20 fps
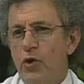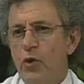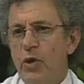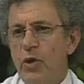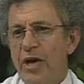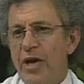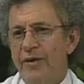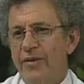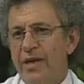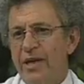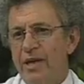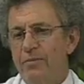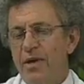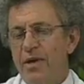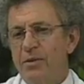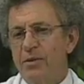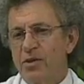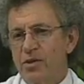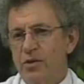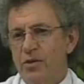Do you have any
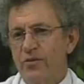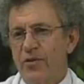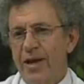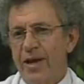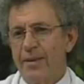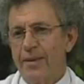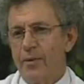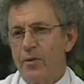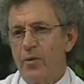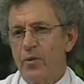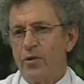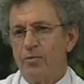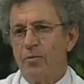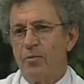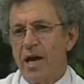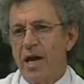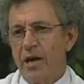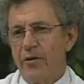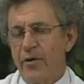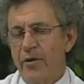members of the family with
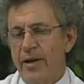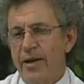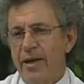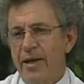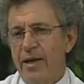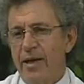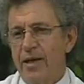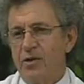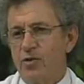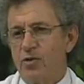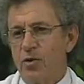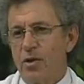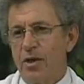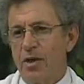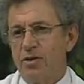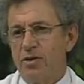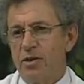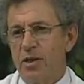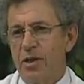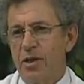migraine headaches or
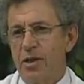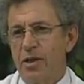cluster